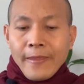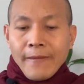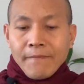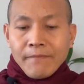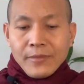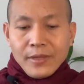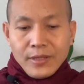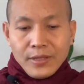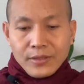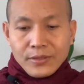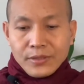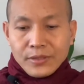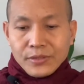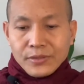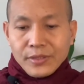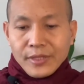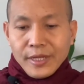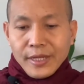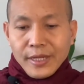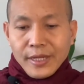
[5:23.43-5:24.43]
So today
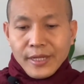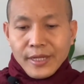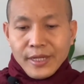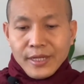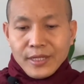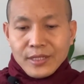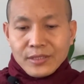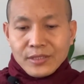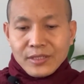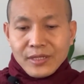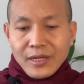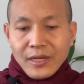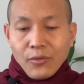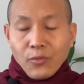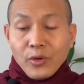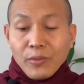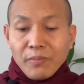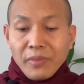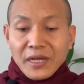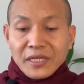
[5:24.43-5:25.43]
is the
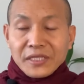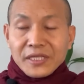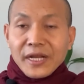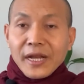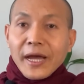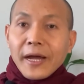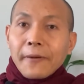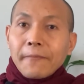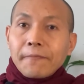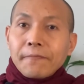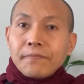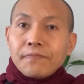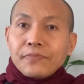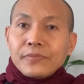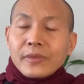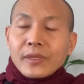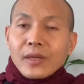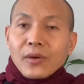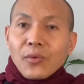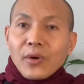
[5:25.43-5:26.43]
Vipassana.
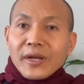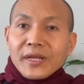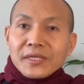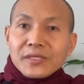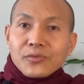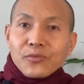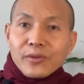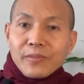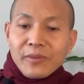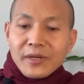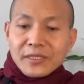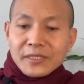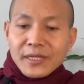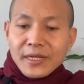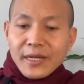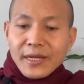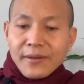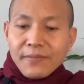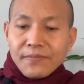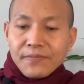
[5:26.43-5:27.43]
What is Vipassana?
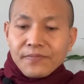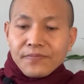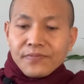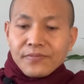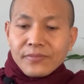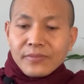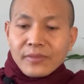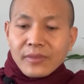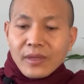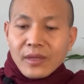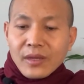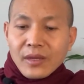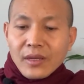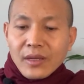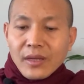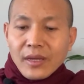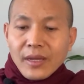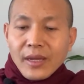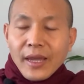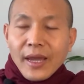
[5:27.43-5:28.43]

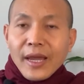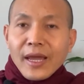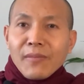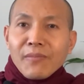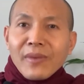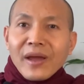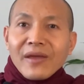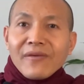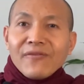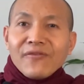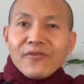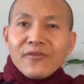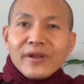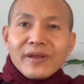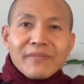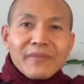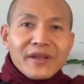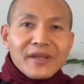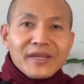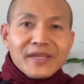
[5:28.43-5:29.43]
And mindfulness
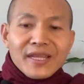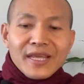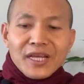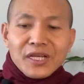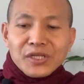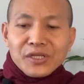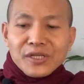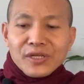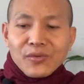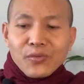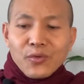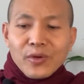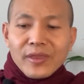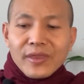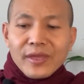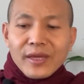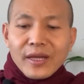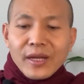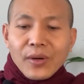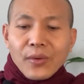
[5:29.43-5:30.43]
meditation with
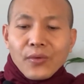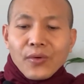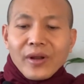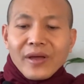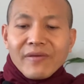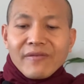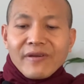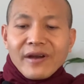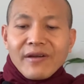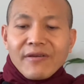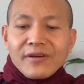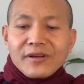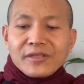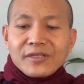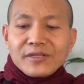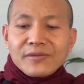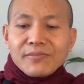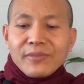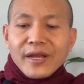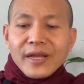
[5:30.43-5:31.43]
the coronavirus
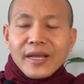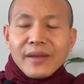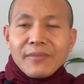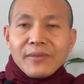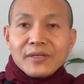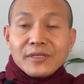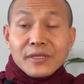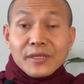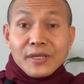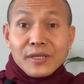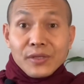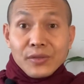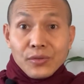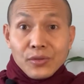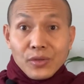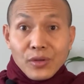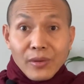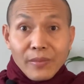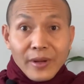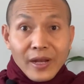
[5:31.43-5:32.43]
pandemic in new
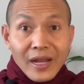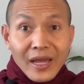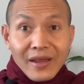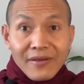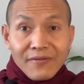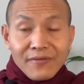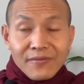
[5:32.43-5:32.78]
normal life.